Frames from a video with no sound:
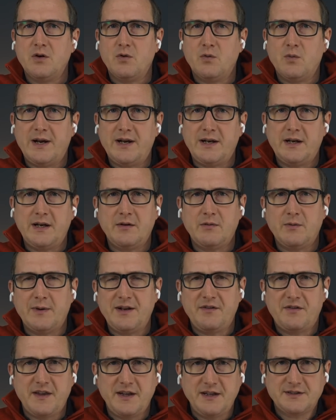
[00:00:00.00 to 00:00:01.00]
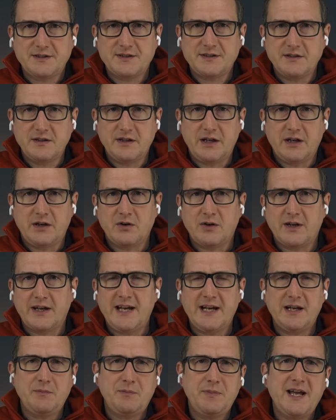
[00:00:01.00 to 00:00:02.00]
when when things you know
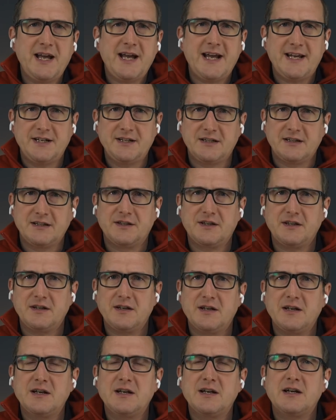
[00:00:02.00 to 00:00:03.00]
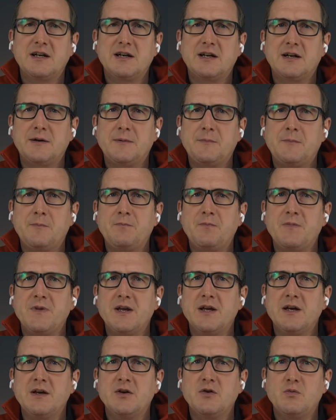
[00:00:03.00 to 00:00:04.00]
can't be handled um,
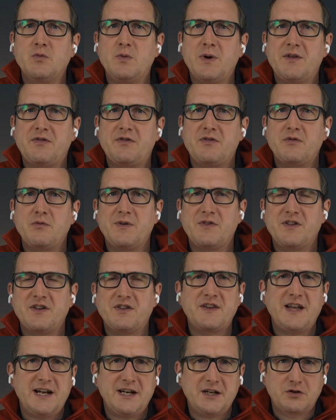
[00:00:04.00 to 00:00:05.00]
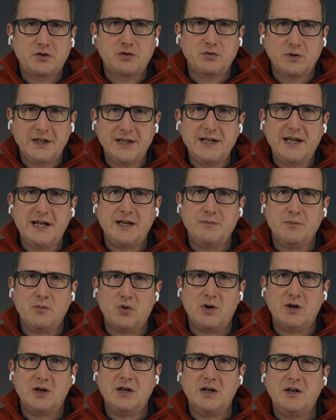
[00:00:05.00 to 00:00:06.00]
with with the standard tooling
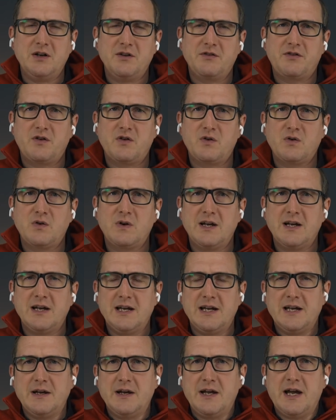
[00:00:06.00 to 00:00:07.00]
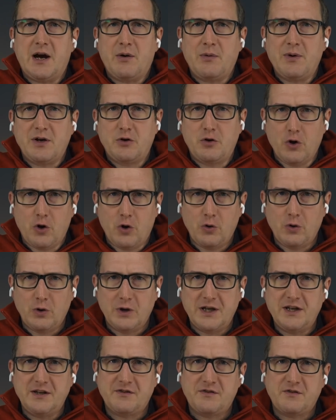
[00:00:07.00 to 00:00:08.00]
anymore so our
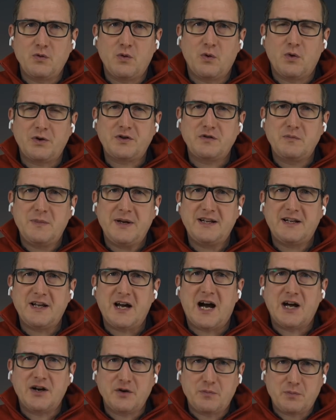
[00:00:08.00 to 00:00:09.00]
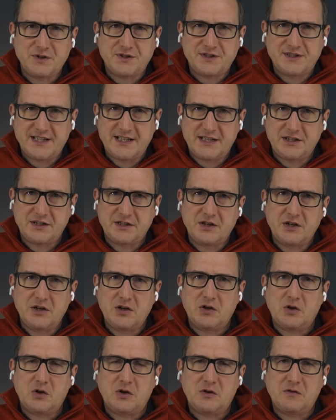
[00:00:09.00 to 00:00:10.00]
goal is to automate 100%
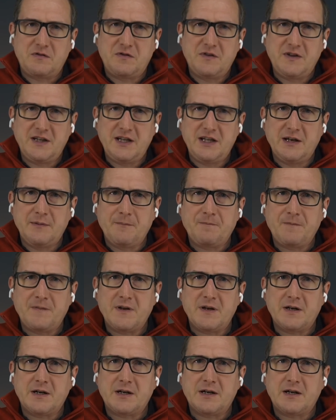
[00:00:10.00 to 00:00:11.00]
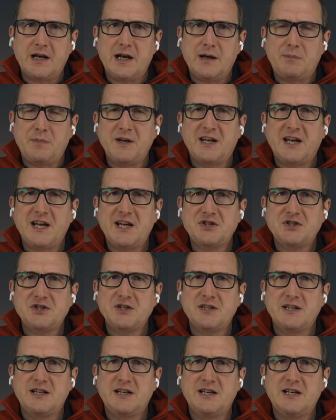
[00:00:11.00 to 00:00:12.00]
of the uh,
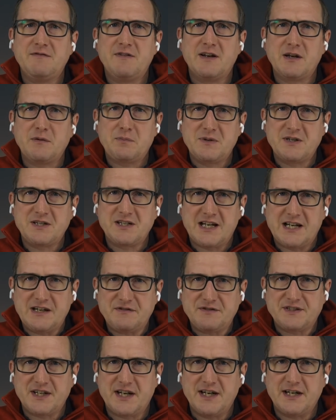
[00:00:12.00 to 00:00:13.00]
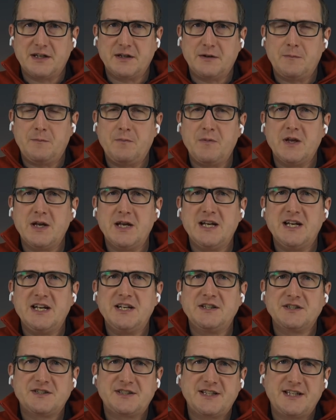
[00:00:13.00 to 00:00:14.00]
application development lifecycle
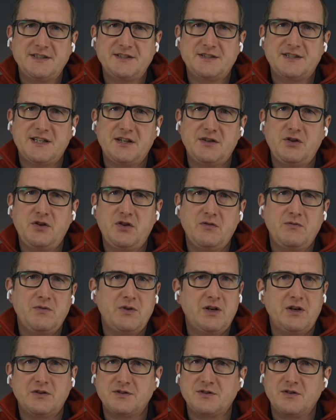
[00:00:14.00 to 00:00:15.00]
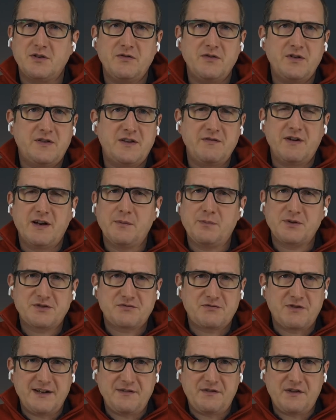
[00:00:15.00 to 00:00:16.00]
in the sense that you know
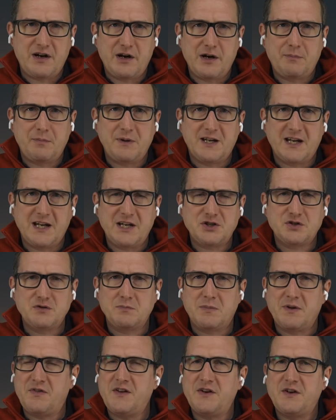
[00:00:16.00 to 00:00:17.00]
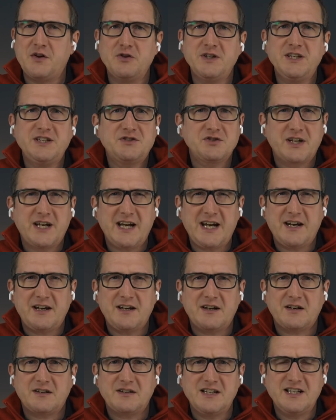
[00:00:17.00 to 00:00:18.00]
developers write their application but they don't need to
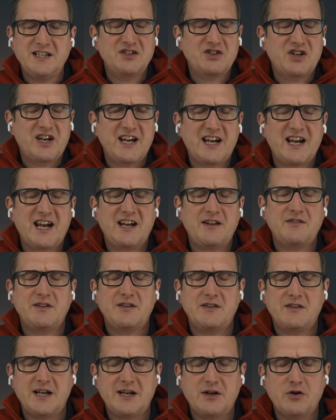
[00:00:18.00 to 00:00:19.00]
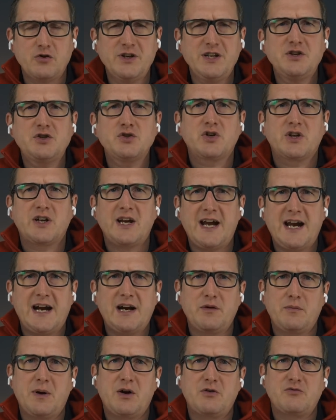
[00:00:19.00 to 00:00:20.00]
care need to they don't need to care
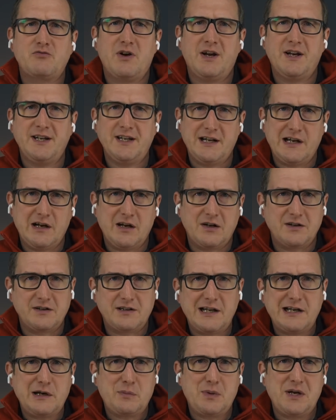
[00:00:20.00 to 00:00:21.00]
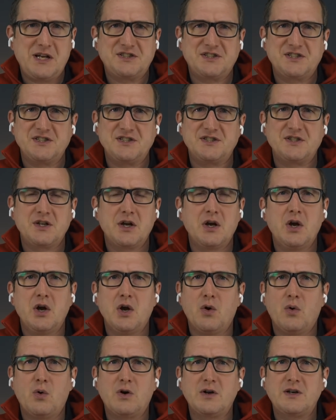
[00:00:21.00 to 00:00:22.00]
about running databases
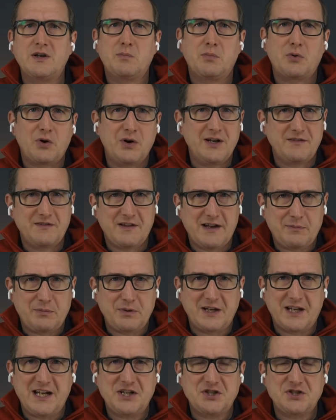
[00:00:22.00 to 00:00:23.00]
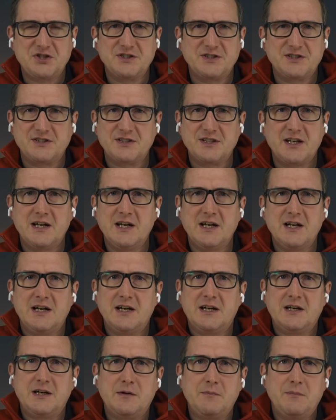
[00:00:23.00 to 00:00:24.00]
or deploying their applications
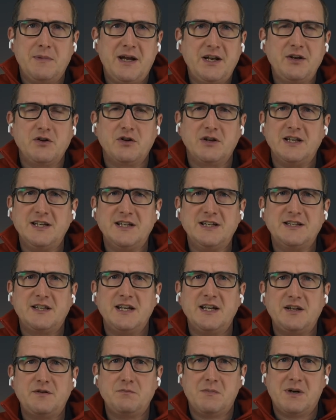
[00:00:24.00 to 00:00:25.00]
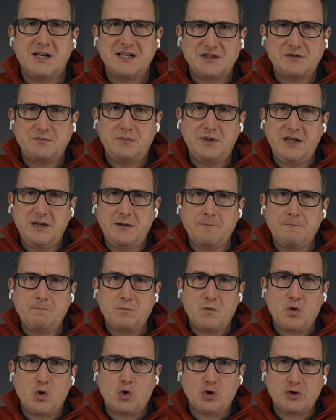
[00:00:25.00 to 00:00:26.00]
uh, manually. It, it must be
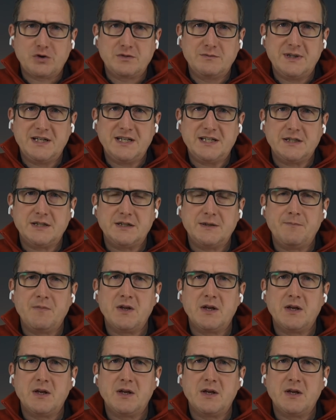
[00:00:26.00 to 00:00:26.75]
automated.